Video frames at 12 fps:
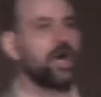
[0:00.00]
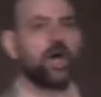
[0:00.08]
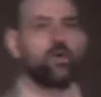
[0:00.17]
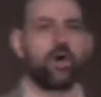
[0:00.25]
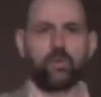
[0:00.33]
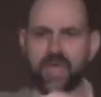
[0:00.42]

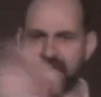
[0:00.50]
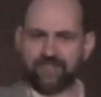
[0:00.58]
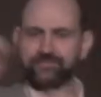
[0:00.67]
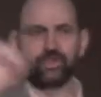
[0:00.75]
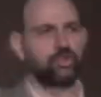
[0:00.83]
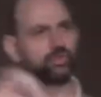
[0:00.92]
oh, we
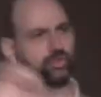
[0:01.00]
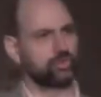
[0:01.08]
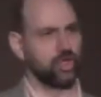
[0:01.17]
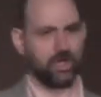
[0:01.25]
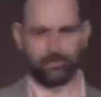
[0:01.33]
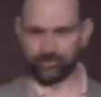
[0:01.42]
have to do
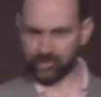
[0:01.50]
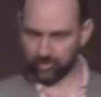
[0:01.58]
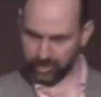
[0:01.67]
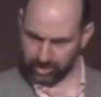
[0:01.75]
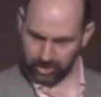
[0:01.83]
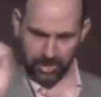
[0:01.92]
Scrum, so
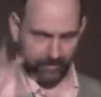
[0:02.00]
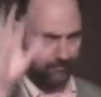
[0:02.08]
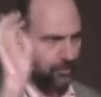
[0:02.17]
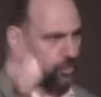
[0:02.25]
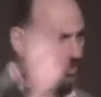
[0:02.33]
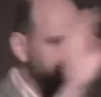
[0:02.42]
we're going to kind
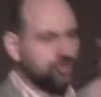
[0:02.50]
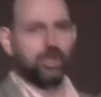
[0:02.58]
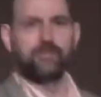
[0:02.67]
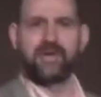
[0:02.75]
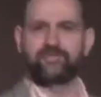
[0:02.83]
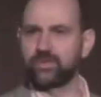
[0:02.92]
of force
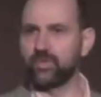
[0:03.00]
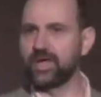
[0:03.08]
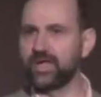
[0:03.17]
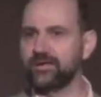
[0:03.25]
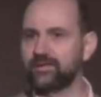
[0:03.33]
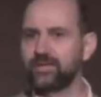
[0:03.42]
Scrum
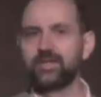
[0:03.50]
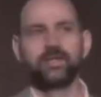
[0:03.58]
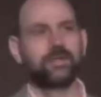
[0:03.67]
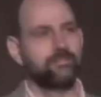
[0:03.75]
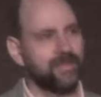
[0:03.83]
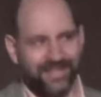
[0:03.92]
everywhere.
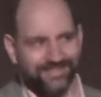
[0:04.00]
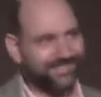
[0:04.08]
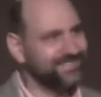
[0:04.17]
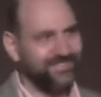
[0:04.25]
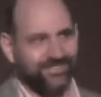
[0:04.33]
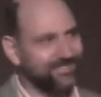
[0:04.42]
But
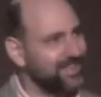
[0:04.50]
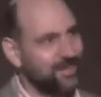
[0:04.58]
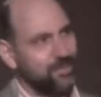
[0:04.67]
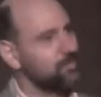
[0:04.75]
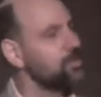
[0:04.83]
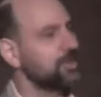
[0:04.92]
that's not
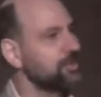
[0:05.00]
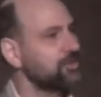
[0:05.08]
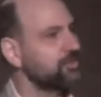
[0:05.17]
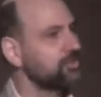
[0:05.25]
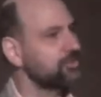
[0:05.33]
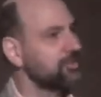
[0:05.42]
how it
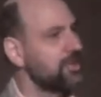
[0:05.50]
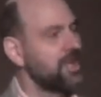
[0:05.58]
works.